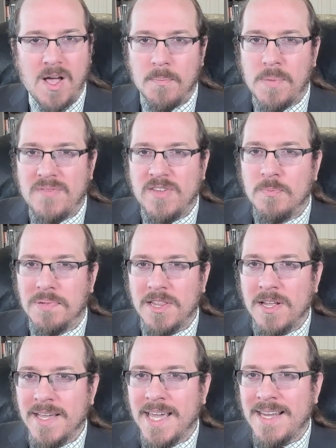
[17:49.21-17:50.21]
But if you
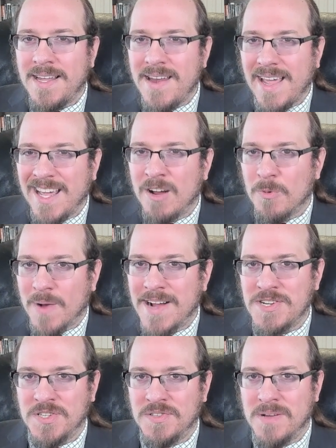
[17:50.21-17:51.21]
plug in an
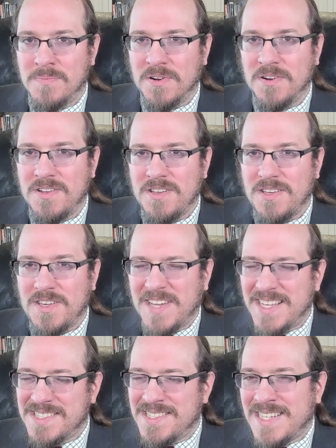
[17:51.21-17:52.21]
irrational number, you
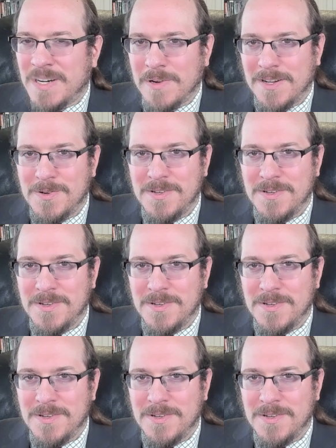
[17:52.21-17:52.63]
get 0.